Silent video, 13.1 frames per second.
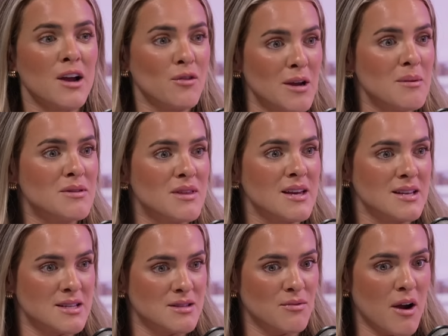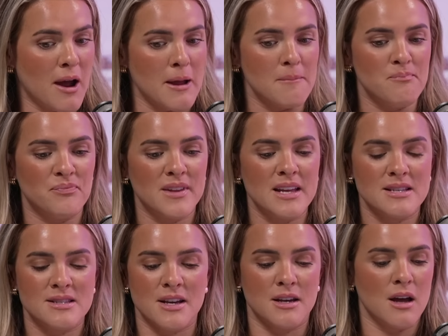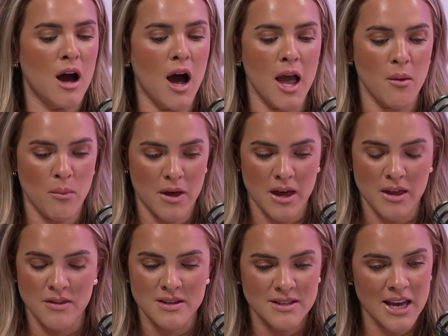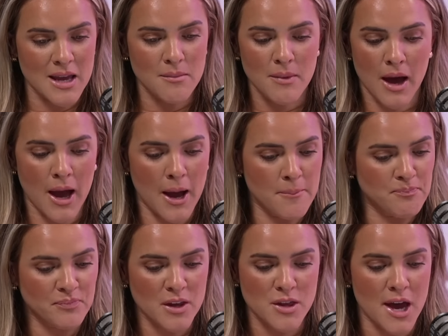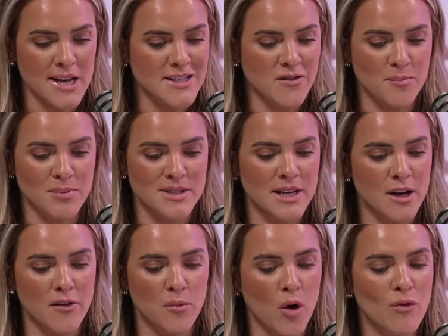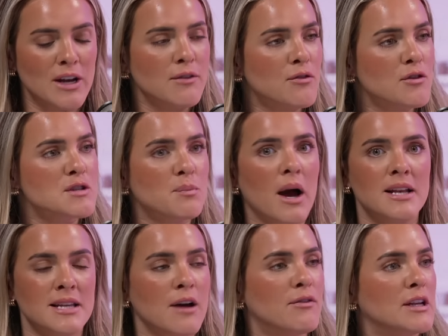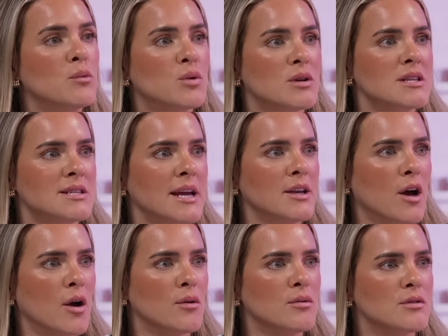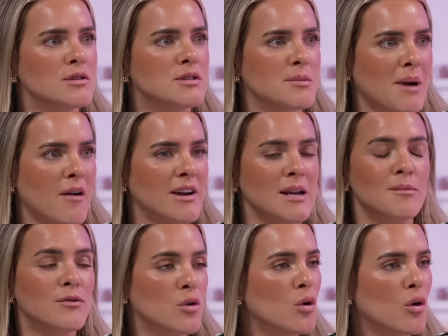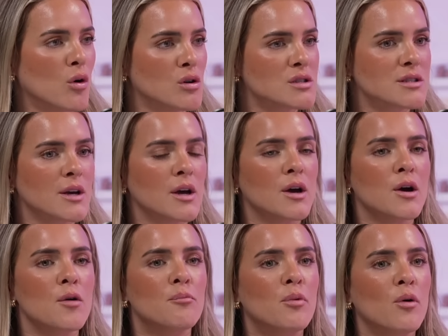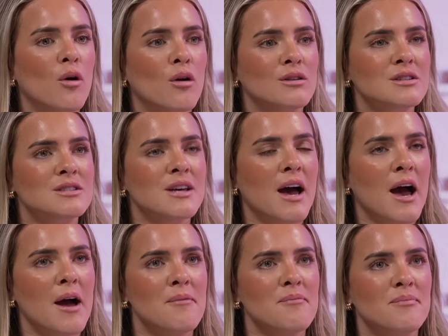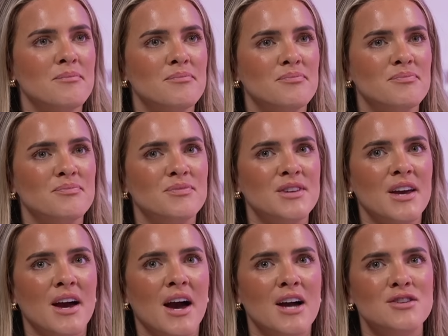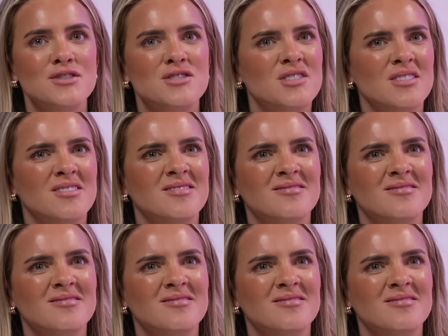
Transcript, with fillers: agree with this, right? Listen, I am in the same um, 37% of I'm not really fussed, but I definitely wouldn't say no yeah. to marrying him, of course. But um, yeah, I just,